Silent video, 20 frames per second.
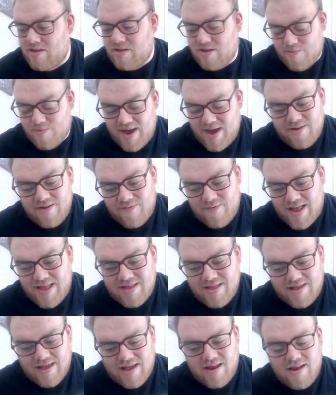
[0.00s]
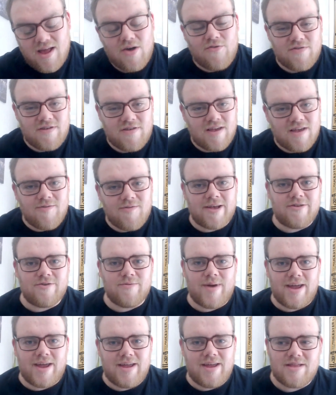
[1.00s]
The main eventing, obviously at
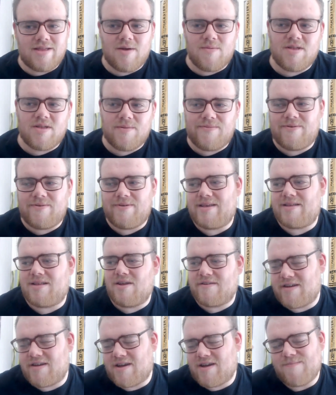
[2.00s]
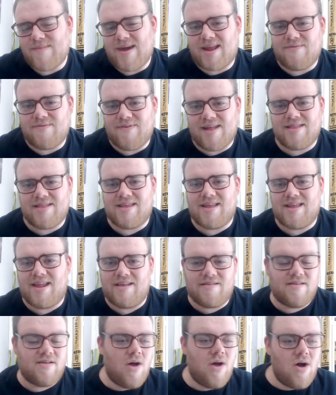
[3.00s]
WrestleMania, WWE's logic of main eventing
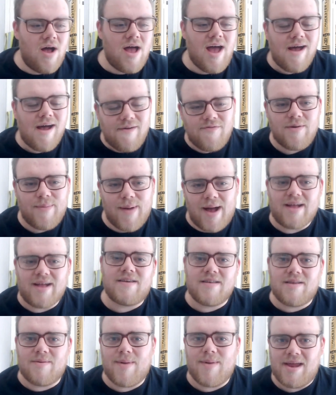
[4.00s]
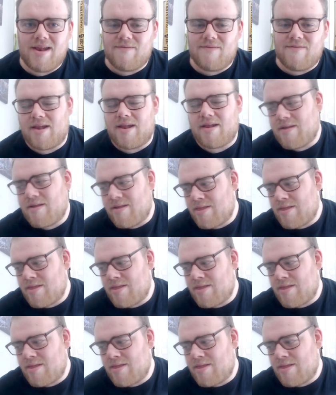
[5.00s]
is every match is a main event.